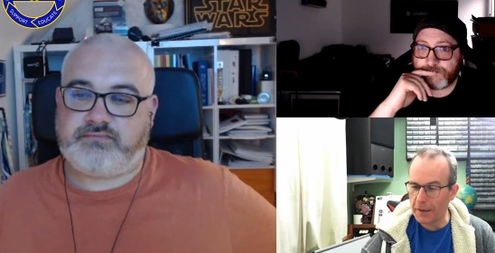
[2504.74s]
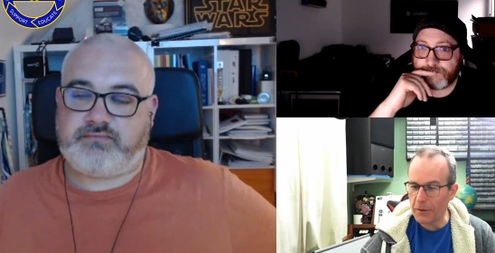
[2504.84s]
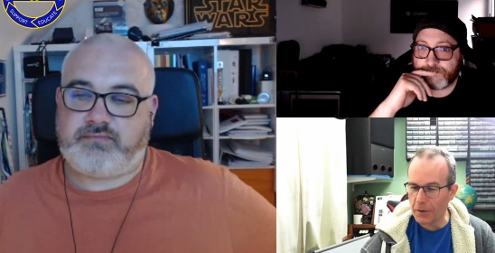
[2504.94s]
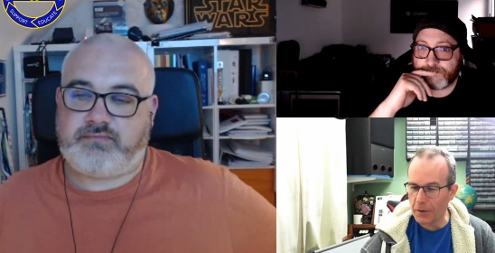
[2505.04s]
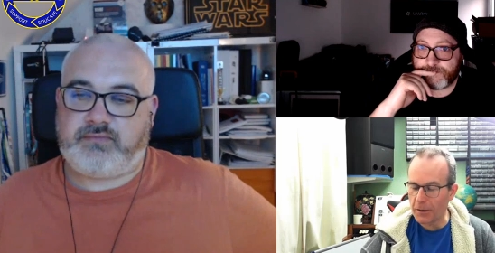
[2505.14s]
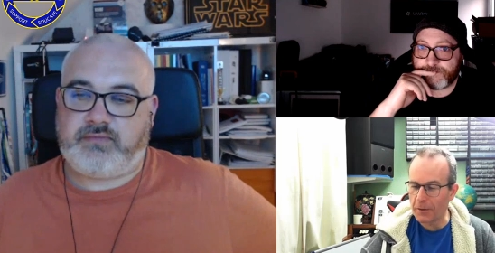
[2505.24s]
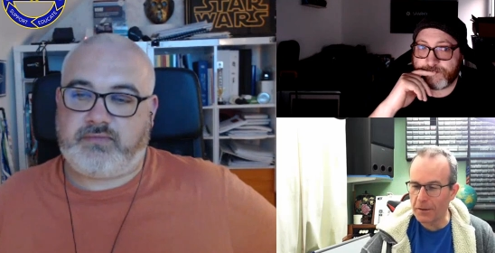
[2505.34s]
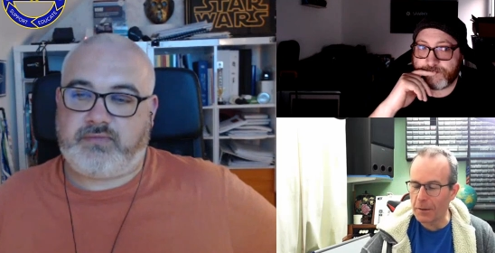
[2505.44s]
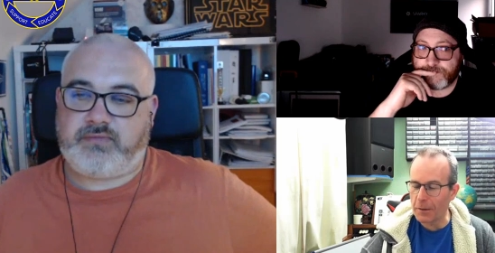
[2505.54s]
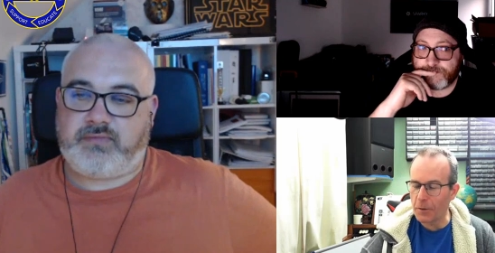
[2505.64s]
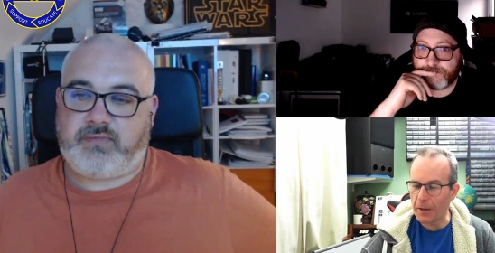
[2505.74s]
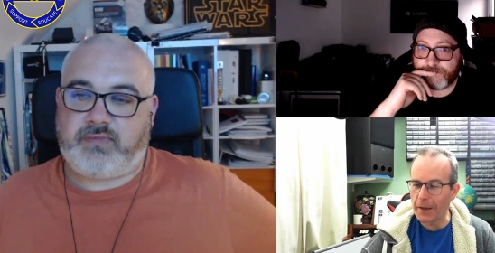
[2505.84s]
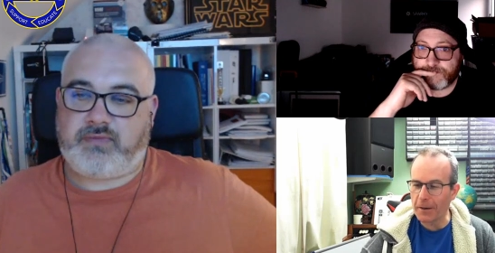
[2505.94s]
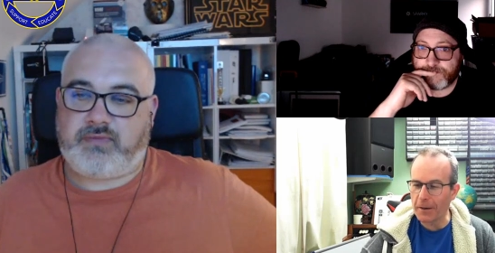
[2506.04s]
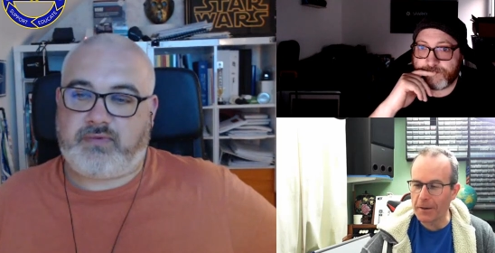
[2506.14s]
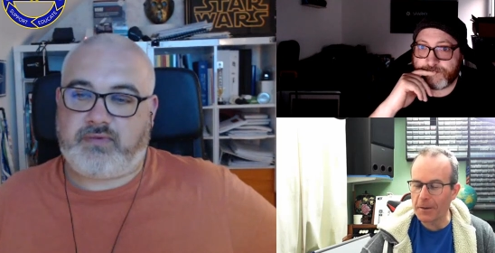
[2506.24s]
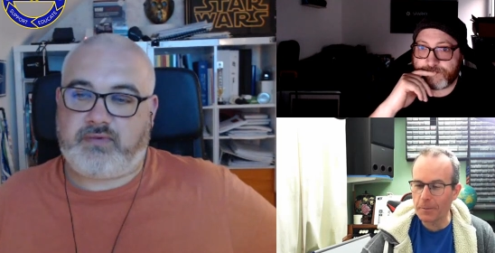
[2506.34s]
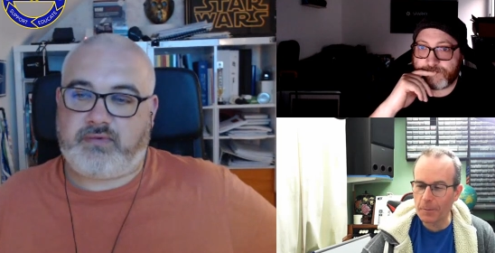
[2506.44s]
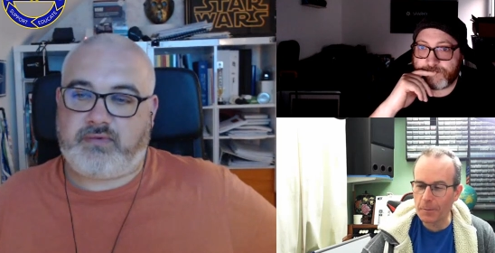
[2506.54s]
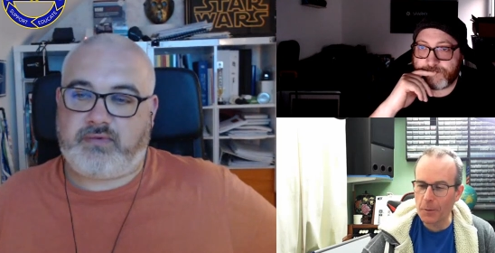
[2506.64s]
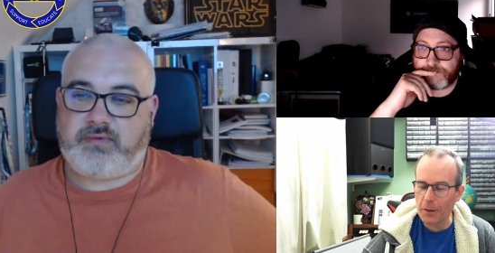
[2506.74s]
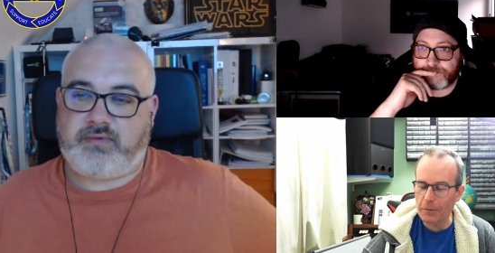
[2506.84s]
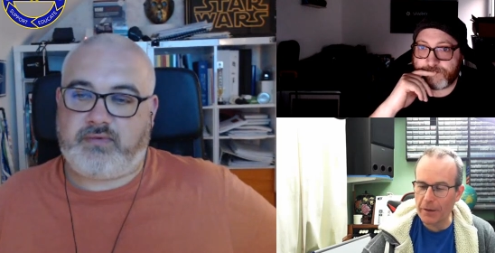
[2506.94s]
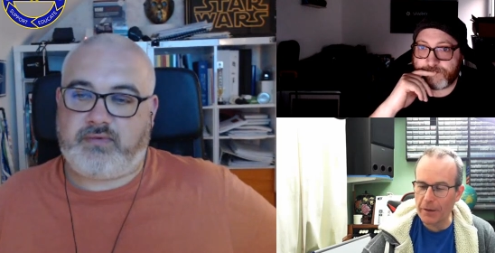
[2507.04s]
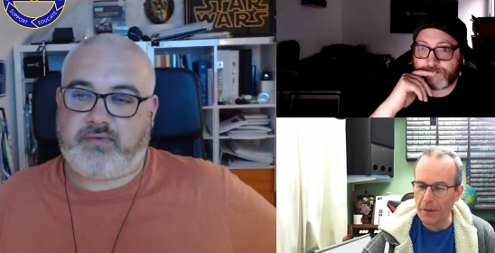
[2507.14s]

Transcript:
Speaker 1: an installation and see what you get, and it's quite